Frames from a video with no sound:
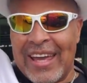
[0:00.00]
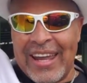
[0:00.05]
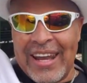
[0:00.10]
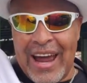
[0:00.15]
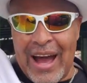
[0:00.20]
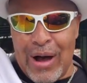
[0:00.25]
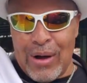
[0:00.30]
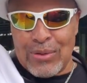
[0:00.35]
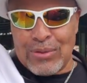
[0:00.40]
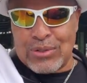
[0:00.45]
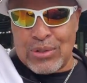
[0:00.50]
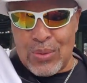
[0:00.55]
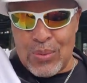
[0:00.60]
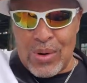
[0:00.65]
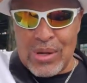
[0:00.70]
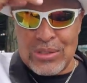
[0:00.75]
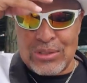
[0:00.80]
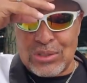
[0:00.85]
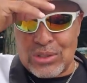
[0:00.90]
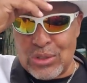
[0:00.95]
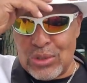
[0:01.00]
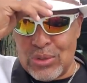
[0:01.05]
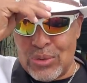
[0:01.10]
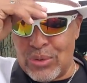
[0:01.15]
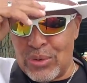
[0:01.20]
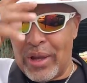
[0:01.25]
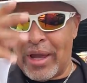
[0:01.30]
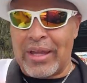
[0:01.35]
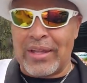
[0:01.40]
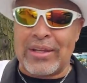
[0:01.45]
And I also want
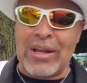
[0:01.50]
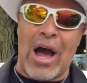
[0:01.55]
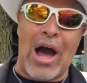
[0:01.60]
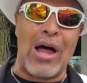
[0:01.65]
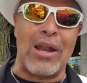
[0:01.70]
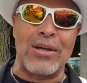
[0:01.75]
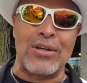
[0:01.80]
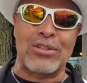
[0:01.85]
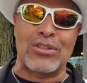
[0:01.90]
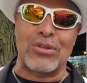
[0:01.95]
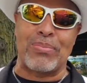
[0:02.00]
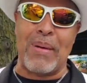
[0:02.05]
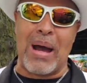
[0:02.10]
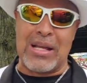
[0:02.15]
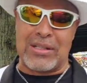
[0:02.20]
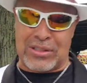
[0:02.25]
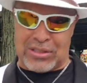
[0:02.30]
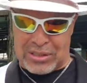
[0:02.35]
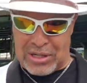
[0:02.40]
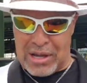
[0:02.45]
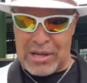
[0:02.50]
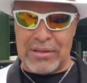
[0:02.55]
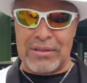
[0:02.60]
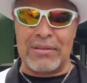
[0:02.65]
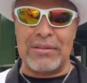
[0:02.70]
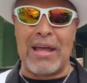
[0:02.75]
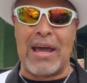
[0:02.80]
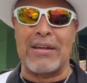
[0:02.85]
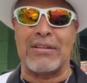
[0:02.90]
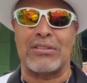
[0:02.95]
to acknowledge my
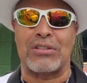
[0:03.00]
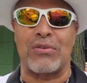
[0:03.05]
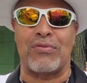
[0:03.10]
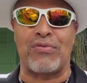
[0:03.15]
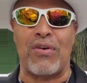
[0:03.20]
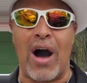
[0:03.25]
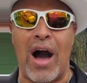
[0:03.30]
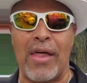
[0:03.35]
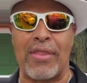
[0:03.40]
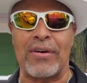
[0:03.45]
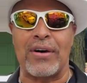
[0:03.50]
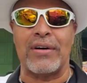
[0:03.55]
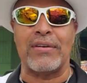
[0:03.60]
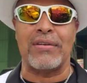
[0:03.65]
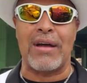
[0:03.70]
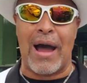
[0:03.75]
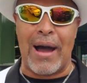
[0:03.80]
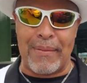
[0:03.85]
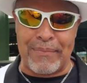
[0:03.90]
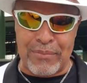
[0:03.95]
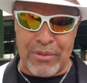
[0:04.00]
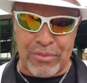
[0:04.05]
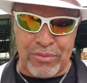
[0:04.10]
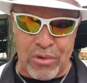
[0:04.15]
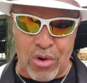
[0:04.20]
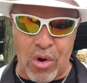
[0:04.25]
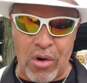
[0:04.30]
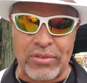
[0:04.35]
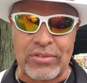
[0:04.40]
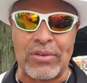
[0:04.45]
son that is a father. I'm, of
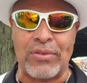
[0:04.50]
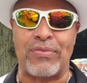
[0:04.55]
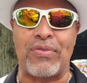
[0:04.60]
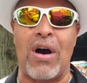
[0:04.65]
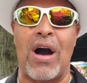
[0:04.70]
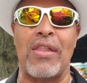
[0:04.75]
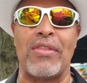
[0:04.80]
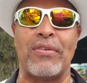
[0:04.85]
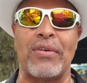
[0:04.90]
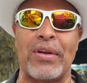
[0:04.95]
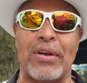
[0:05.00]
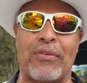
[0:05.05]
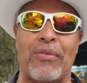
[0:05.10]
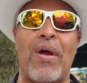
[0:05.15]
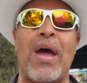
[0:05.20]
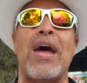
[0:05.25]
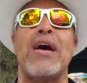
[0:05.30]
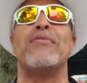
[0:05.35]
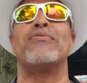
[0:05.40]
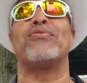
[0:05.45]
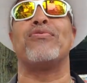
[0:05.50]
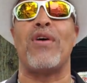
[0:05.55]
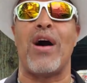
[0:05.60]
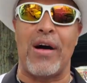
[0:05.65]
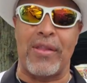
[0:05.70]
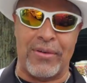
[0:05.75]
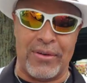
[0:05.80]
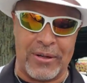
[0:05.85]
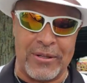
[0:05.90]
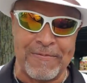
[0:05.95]
course, a father and
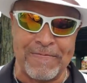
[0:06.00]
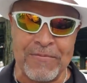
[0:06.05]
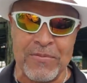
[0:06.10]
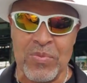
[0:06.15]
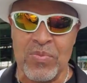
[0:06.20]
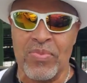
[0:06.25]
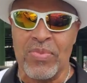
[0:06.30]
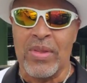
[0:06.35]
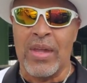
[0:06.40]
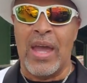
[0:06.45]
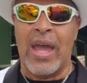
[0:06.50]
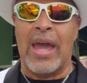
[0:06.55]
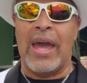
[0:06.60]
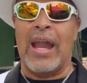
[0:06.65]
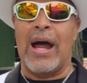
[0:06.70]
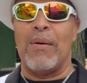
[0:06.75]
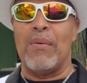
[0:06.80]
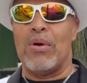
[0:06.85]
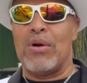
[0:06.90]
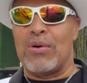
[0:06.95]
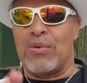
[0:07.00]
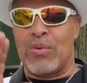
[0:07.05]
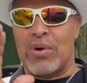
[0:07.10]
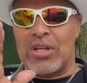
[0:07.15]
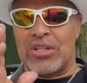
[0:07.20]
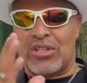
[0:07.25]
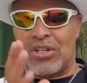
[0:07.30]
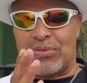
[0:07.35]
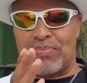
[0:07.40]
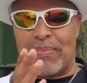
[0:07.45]
grandfather. And I want to
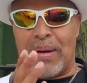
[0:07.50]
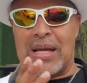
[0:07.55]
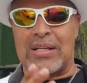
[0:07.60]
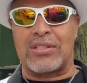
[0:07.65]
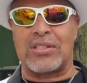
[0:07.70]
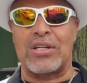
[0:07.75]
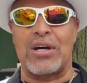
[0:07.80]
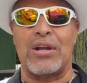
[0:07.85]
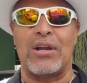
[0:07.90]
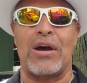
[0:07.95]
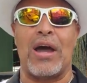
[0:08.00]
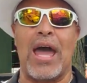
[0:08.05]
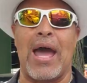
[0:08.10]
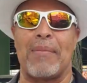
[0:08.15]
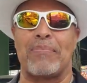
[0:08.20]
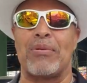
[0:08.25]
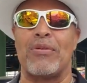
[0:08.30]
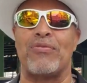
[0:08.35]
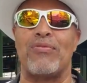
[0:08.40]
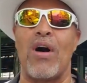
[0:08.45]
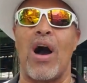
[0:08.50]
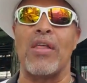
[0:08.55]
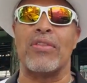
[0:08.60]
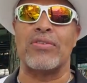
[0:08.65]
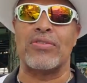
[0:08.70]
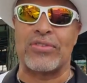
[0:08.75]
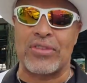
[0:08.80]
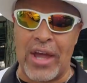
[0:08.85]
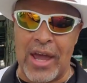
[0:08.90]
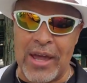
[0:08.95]
wish my son a happy
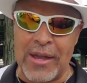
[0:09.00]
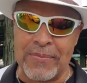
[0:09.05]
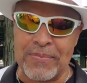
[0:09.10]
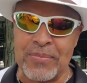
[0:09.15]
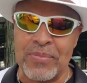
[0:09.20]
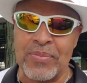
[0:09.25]
Father's Day.